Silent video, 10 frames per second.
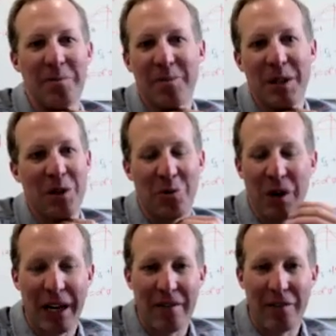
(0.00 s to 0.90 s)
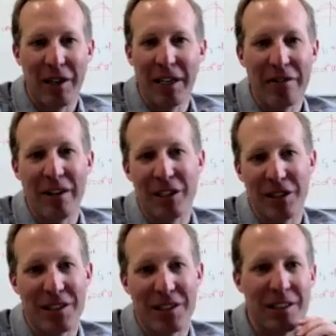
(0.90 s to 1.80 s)
whatever
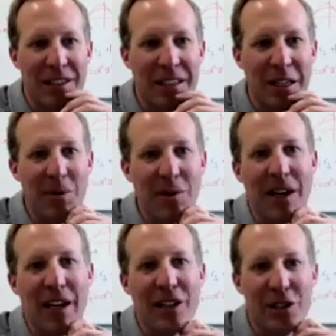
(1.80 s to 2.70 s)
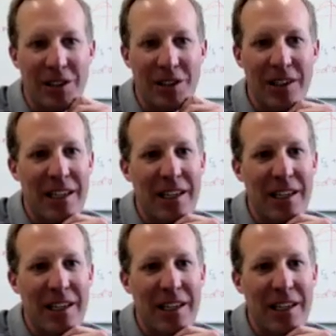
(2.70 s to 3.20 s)
innovations in communication,